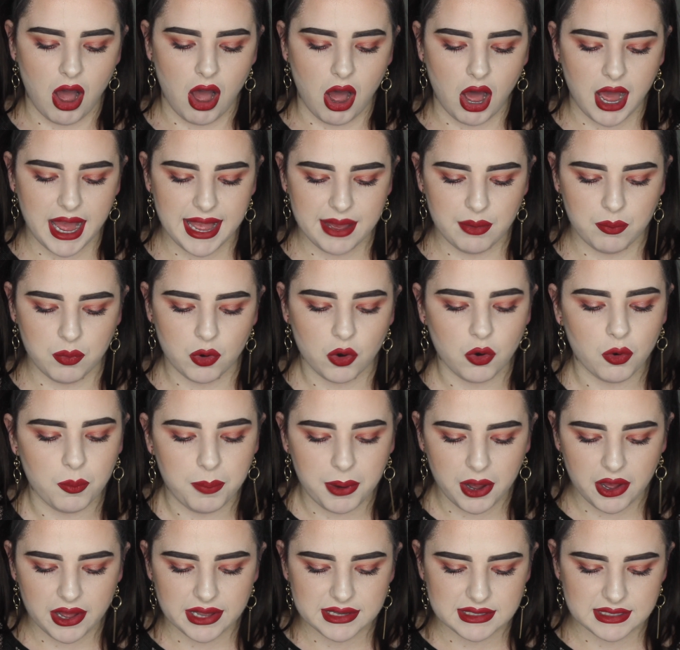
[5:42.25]
I will
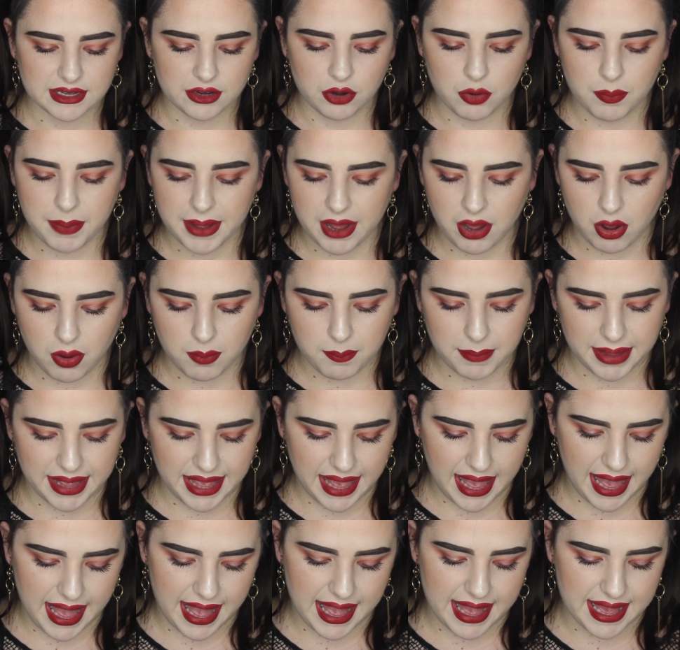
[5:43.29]
put a little bit on my
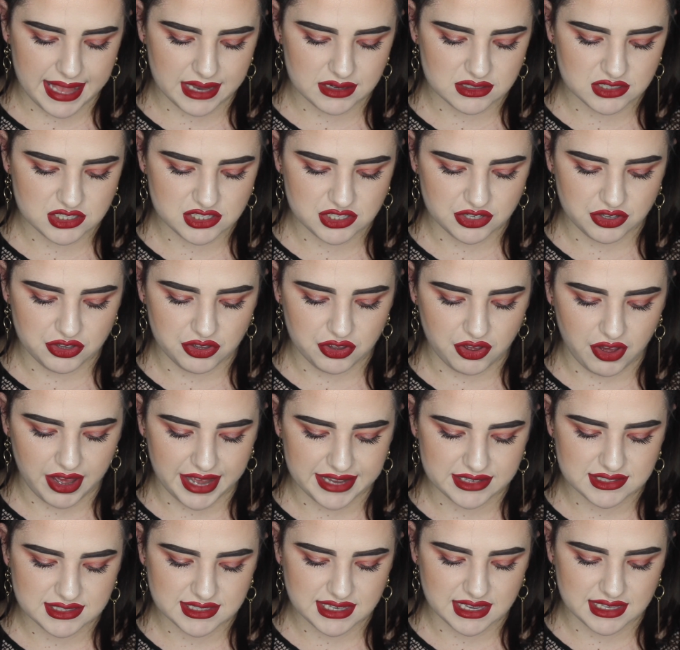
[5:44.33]
hand so you
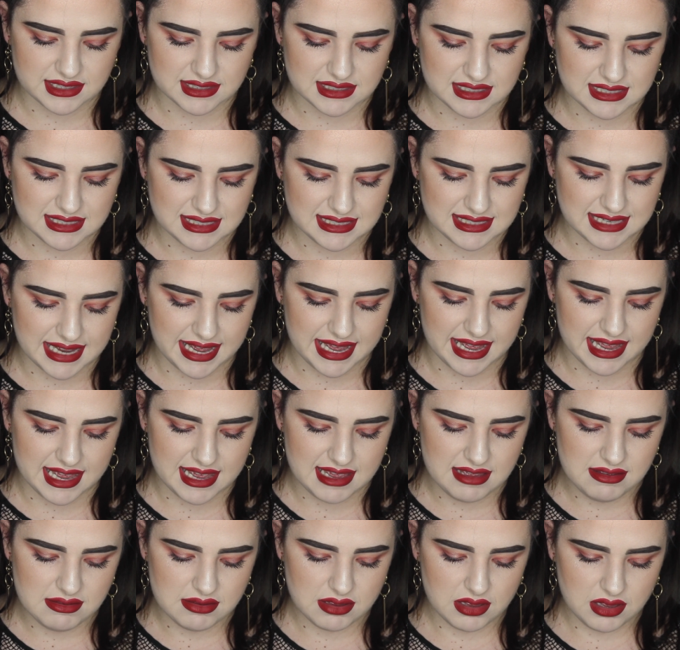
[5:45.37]
guys can
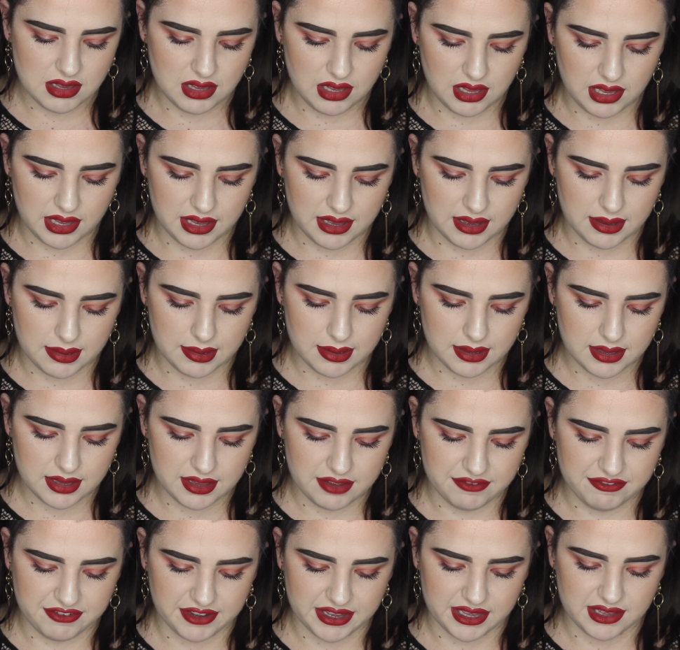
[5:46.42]
see.
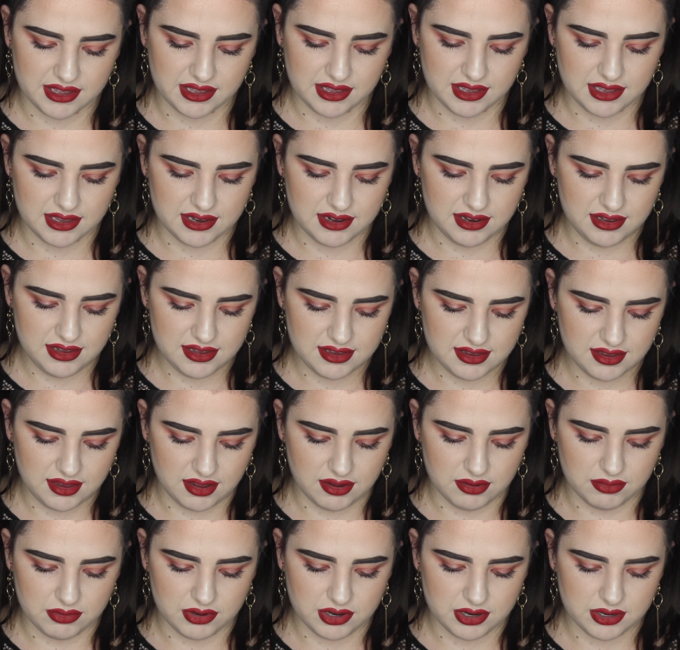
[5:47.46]
If I can get it.
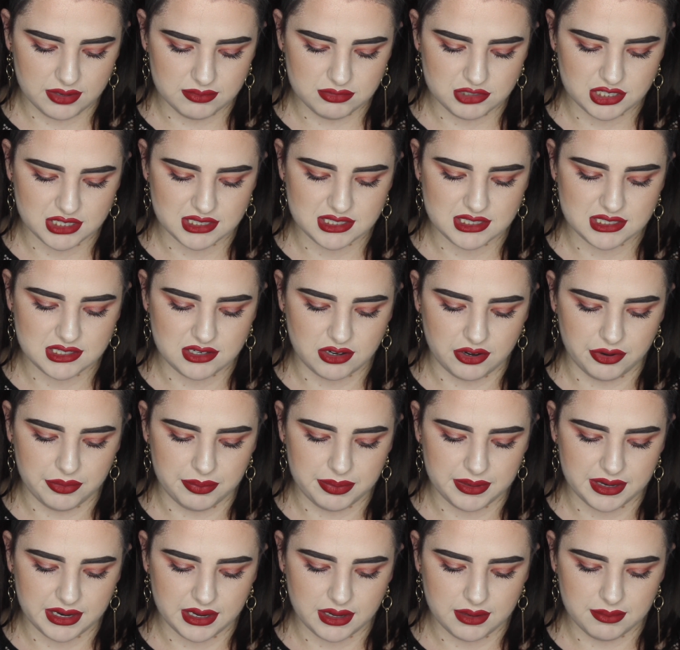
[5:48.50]
Hold on, I'm just
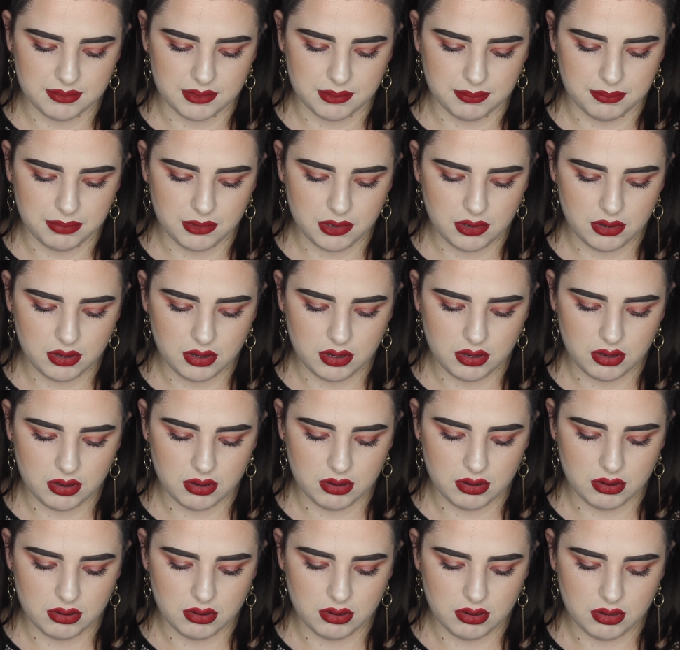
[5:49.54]
opening up the
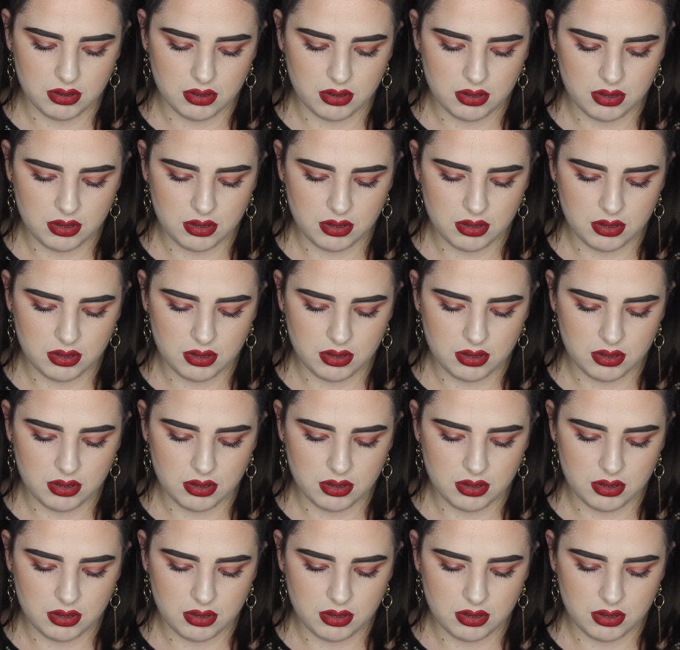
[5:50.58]
bottle.